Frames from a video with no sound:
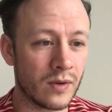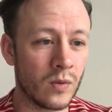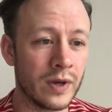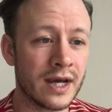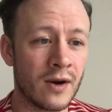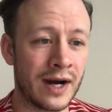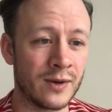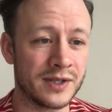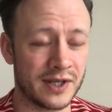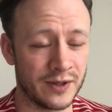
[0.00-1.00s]
we go
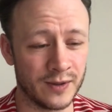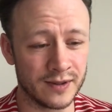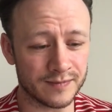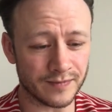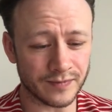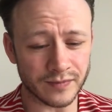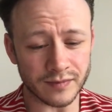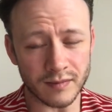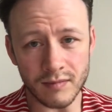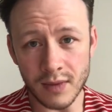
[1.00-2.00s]
out to
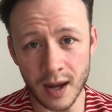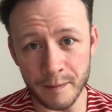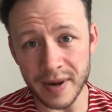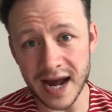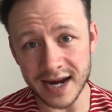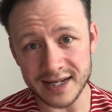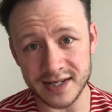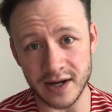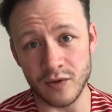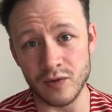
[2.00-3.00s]
a packed
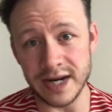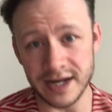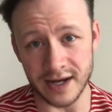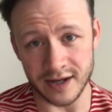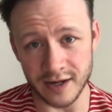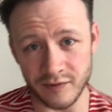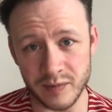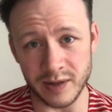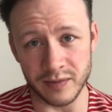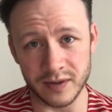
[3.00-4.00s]
arena of
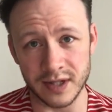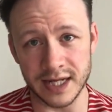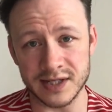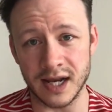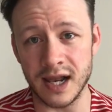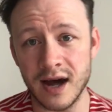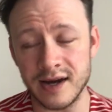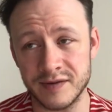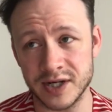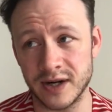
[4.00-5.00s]
people. It's a
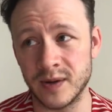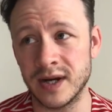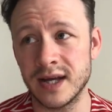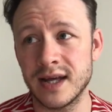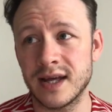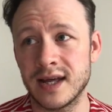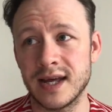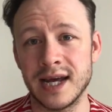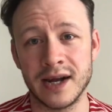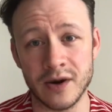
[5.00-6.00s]
live show
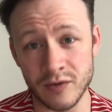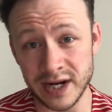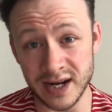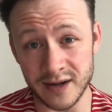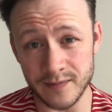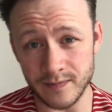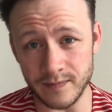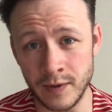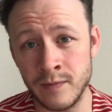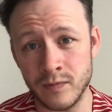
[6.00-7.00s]
in an arena,
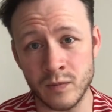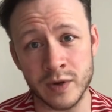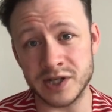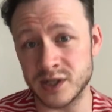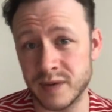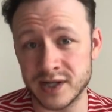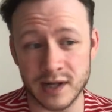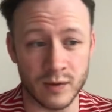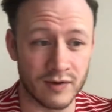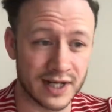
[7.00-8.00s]
which is
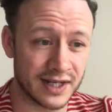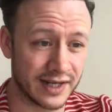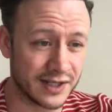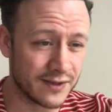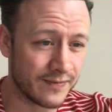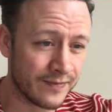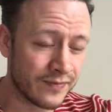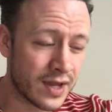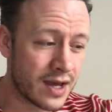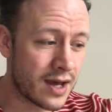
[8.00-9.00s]
basically what wrestling is.
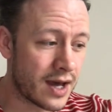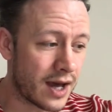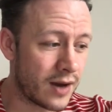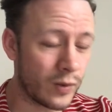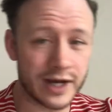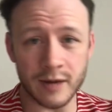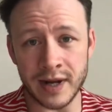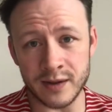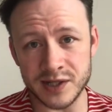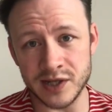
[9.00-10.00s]
We come
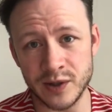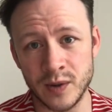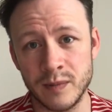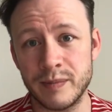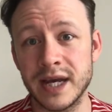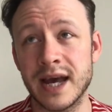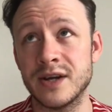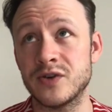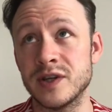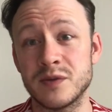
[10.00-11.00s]
out to big
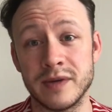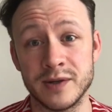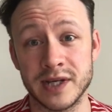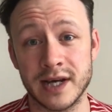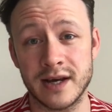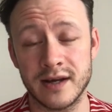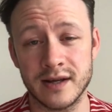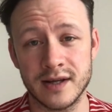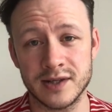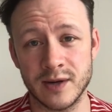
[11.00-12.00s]
entrance music.
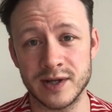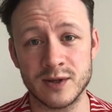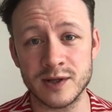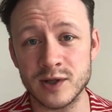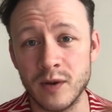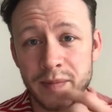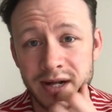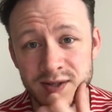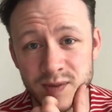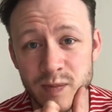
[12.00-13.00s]
So it's all sort of bells and